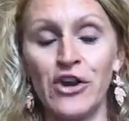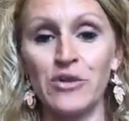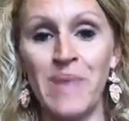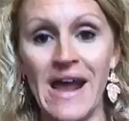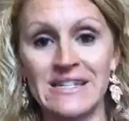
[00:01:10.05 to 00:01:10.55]

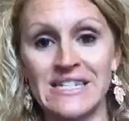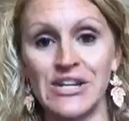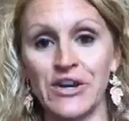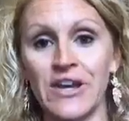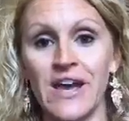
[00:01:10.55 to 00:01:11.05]
good
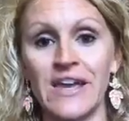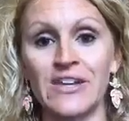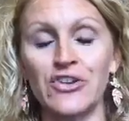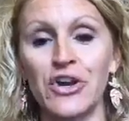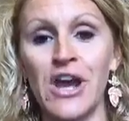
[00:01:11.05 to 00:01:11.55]
bacteria
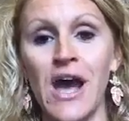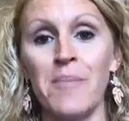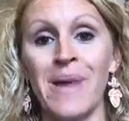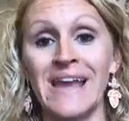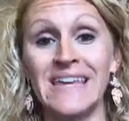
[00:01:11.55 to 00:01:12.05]
in your
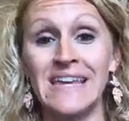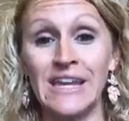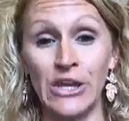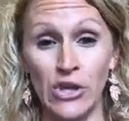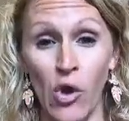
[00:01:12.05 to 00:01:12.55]
gut by
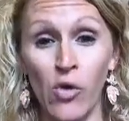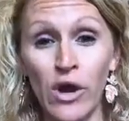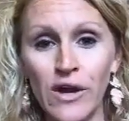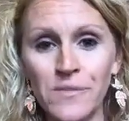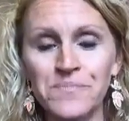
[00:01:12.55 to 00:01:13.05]
eating
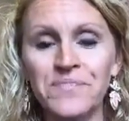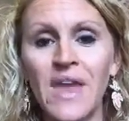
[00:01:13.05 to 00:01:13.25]
yogurt.